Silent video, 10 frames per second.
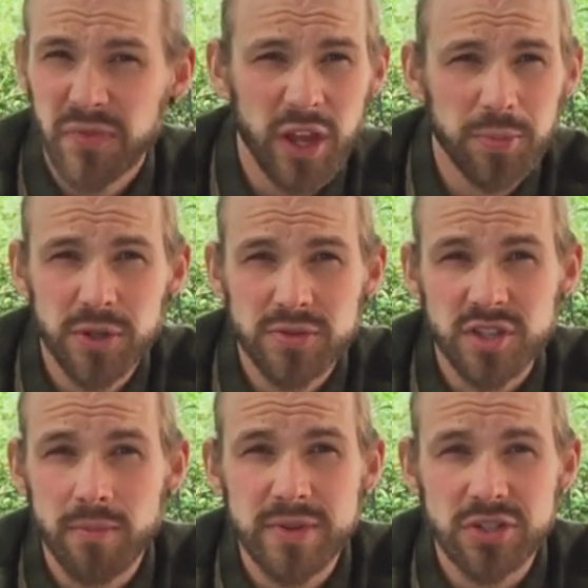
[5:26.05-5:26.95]
They'll produce
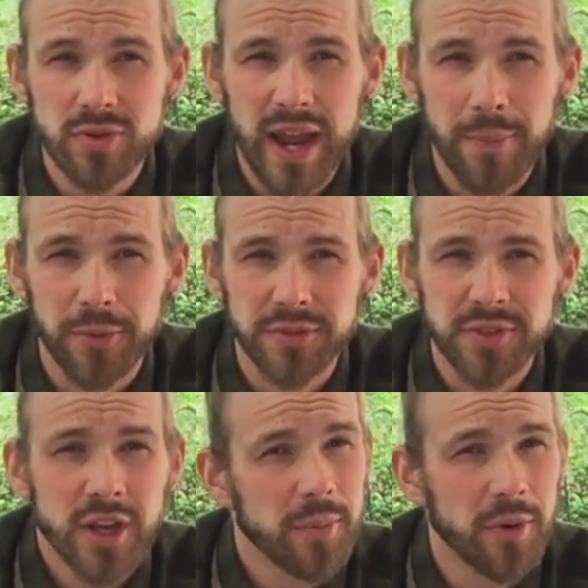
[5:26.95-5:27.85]
some mystery apples,
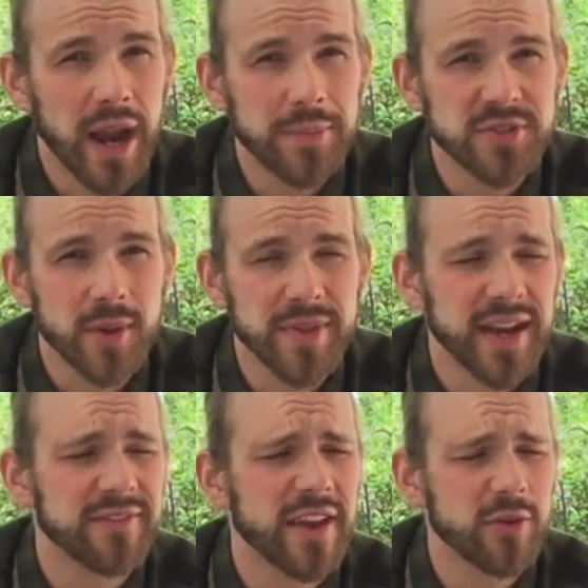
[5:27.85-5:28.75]
perhaps some that
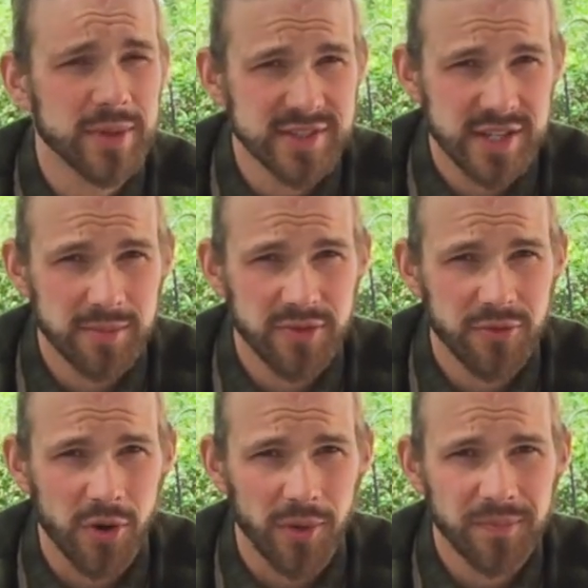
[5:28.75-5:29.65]
have never been seen
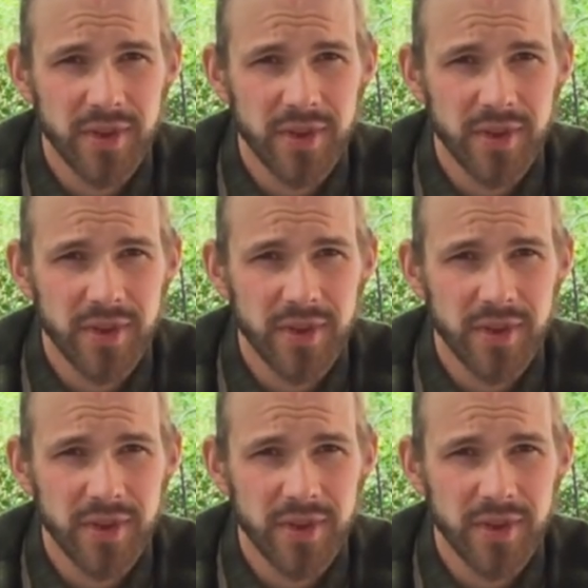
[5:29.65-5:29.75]
before.